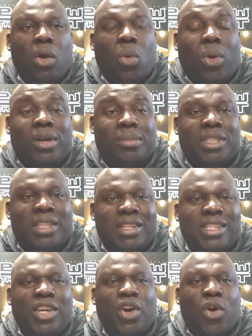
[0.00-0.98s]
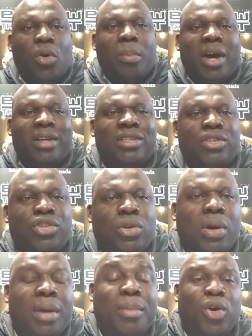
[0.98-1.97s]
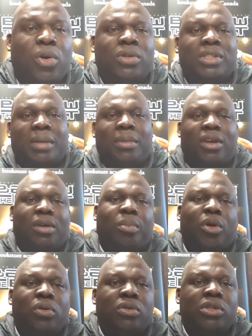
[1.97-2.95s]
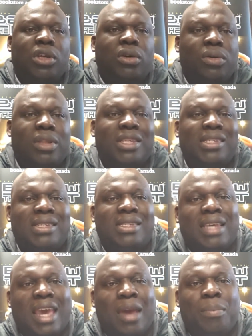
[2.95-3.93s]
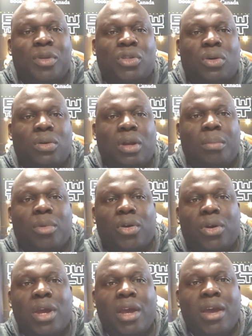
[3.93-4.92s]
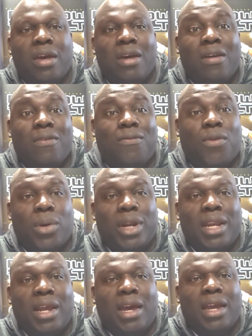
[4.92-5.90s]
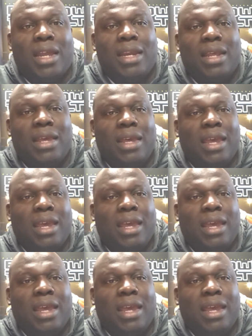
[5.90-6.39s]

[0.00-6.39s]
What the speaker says: Welcome to the DO Boxing Show. I'm your host, Dameon Okposio, and this is episode number 49.